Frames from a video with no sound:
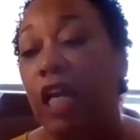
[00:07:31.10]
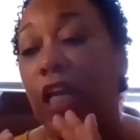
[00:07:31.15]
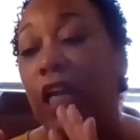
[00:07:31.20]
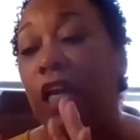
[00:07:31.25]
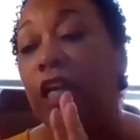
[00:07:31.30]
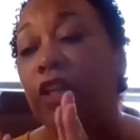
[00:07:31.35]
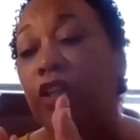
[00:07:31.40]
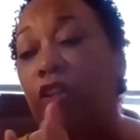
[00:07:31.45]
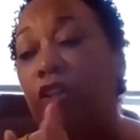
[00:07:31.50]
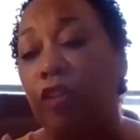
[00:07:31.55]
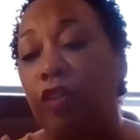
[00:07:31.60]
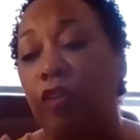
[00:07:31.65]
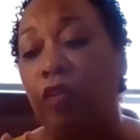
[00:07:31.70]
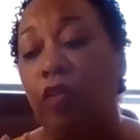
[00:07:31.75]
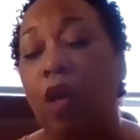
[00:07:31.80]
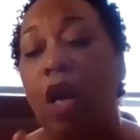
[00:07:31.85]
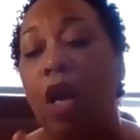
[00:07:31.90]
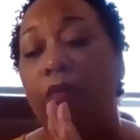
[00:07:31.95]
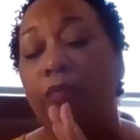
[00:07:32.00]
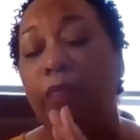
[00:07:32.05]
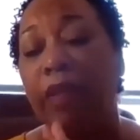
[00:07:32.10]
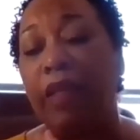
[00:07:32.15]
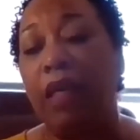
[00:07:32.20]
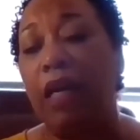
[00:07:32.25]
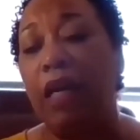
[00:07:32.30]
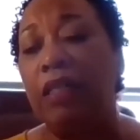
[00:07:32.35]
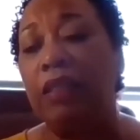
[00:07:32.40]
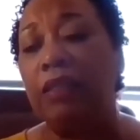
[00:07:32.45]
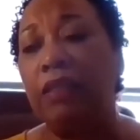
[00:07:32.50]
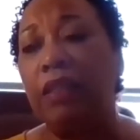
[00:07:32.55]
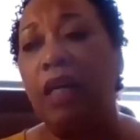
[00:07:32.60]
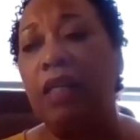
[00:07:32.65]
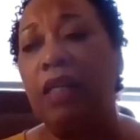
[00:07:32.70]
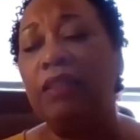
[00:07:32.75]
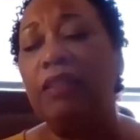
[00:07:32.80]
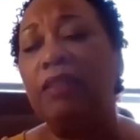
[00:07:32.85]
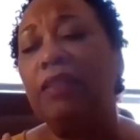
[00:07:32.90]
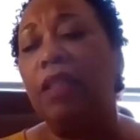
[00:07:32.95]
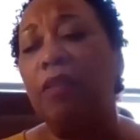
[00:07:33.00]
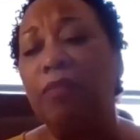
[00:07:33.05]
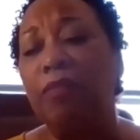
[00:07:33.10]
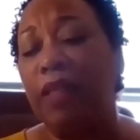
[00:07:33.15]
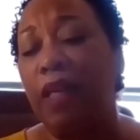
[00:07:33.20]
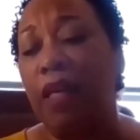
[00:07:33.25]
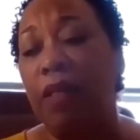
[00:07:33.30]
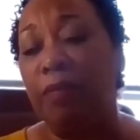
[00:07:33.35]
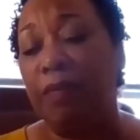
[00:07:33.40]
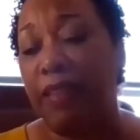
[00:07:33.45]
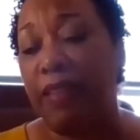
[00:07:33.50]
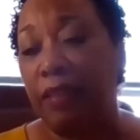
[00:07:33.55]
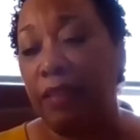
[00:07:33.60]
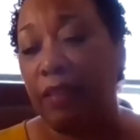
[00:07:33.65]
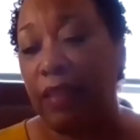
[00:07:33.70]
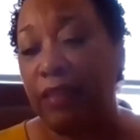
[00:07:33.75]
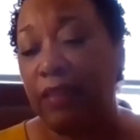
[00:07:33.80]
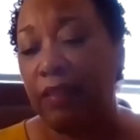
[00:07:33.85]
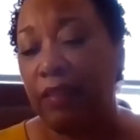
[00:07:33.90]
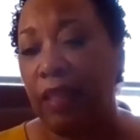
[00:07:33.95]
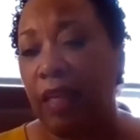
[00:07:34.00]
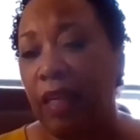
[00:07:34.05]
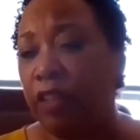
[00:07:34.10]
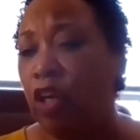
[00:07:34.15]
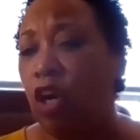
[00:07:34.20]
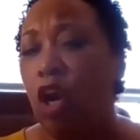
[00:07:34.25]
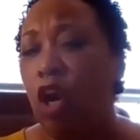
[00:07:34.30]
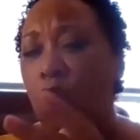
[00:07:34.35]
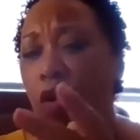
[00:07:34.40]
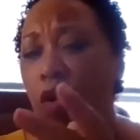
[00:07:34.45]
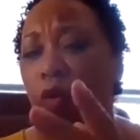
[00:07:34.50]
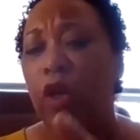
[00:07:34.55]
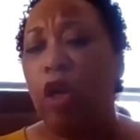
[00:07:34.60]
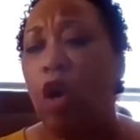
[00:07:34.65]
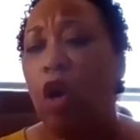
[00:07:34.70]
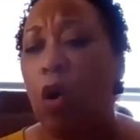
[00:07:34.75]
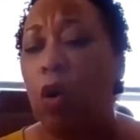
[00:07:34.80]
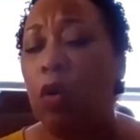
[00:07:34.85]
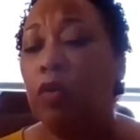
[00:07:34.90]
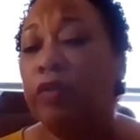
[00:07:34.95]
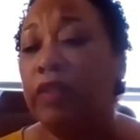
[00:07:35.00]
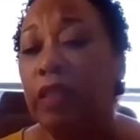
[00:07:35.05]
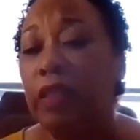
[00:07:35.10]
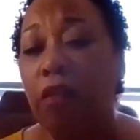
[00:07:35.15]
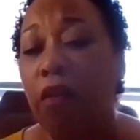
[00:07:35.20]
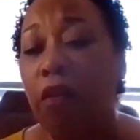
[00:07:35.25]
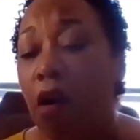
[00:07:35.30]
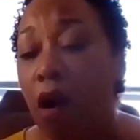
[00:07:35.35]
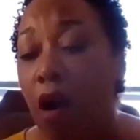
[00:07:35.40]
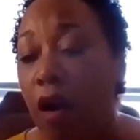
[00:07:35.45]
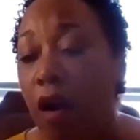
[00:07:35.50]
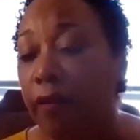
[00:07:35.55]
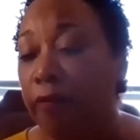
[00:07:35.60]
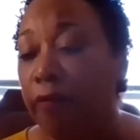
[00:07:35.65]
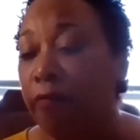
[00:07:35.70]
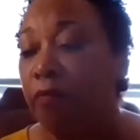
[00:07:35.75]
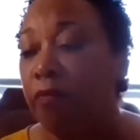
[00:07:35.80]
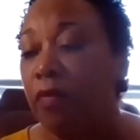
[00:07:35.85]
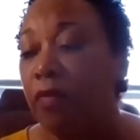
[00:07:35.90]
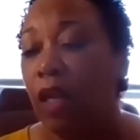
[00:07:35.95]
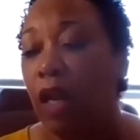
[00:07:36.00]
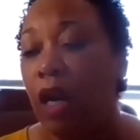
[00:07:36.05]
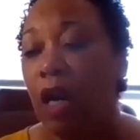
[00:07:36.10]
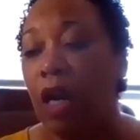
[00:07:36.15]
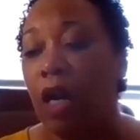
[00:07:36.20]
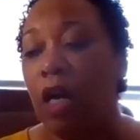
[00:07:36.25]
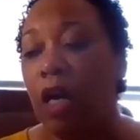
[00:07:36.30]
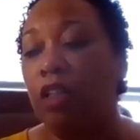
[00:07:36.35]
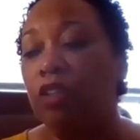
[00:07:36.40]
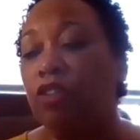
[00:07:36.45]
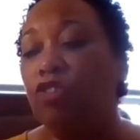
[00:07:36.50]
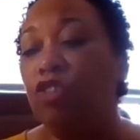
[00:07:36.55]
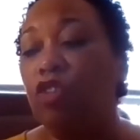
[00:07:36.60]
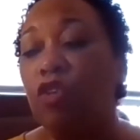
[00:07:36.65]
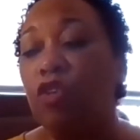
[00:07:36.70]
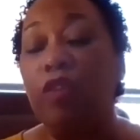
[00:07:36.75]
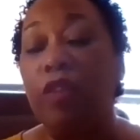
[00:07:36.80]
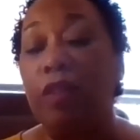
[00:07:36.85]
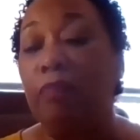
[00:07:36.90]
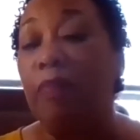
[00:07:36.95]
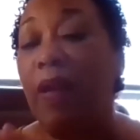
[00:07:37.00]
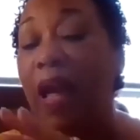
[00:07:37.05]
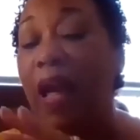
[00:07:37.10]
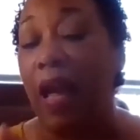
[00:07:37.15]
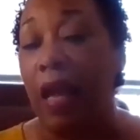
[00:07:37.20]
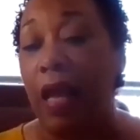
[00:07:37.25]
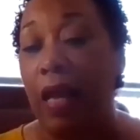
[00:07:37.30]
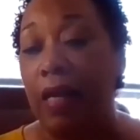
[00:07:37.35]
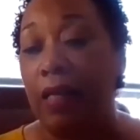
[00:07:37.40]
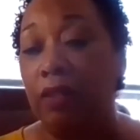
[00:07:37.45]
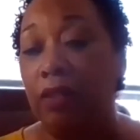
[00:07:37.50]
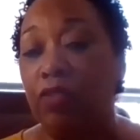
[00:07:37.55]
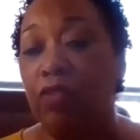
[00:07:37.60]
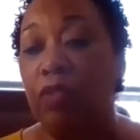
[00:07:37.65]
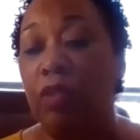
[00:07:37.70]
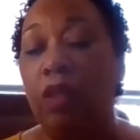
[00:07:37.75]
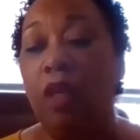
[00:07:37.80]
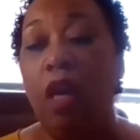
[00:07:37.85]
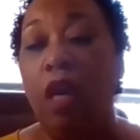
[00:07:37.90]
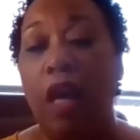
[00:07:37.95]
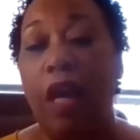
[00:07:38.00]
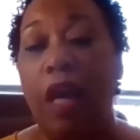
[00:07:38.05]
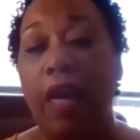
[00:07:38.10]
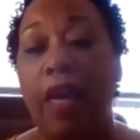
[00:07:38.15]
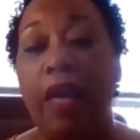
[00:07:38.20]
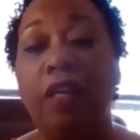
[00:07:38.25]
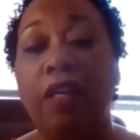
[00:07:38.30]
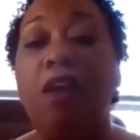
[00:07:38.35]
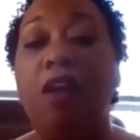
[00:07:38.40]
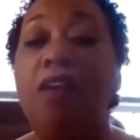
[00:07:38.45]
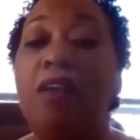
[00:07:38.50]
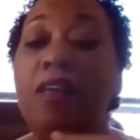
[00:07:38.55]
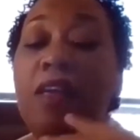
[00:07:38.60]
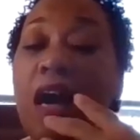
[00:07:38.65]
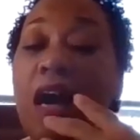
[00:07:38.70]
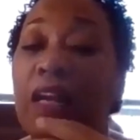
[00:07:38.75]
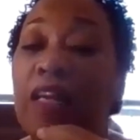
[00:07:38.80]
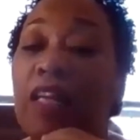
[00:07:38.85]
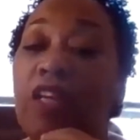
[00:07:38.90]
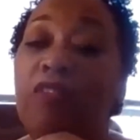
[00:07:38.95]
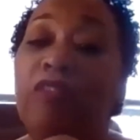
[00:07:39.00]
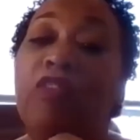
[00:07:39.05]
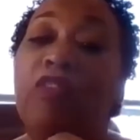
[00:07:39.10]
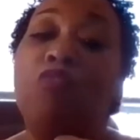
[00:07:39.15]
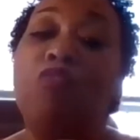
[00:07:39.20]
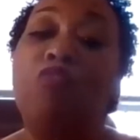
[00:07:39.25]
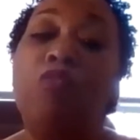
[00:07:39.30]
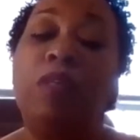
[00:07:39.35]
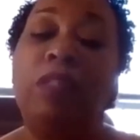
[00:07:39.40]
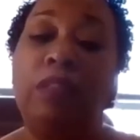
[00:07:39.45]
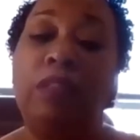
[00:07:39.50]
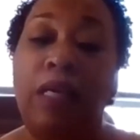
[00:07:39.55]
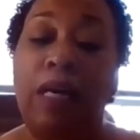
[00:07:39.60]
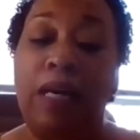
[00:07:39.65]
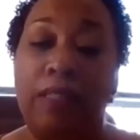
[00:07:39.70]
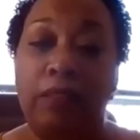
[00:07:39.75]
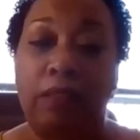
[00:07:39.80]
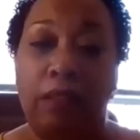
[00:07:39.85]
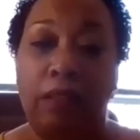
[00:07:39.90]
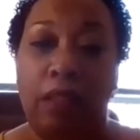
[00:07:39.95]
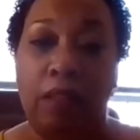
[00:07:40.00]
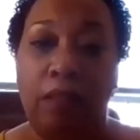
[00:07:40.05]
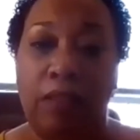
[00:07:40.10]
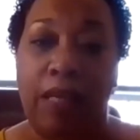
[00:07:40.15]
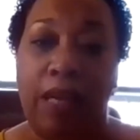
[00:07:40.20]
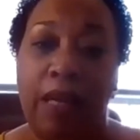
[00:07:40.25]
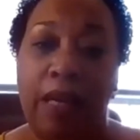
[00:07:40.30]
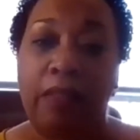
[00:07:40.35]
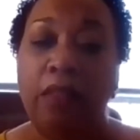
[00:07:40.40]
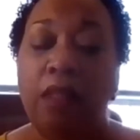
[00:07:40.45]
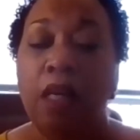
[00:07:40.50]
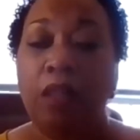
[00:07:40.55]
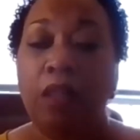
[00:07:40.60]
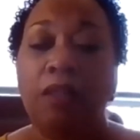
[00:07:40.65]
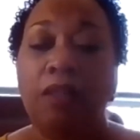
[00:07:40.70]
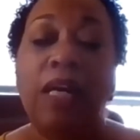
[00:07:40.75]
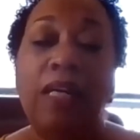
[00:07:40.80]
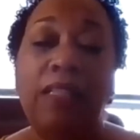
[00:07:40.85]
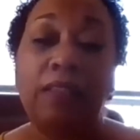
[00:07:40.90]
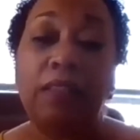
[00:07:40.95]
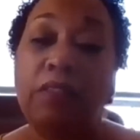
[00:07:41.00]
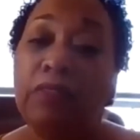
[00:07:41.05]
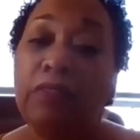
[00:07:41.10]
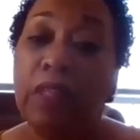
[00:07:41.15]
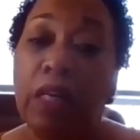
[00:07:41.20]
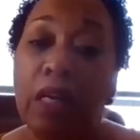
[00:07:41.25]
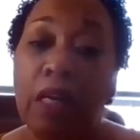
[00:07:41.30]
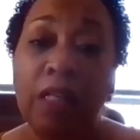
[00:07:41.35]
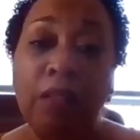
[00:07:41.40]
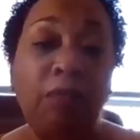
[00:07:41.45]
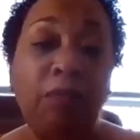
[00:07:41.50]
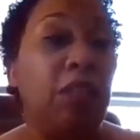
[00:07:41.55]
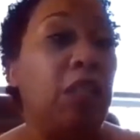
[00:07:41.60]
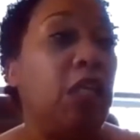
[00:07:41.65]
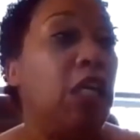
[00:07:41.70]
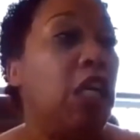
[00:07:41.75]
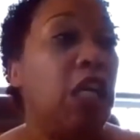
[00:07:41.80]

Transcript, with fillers: in you because uh, sometimes, as I said, we're holding on uh, to the past and not even realizing that. Lots of times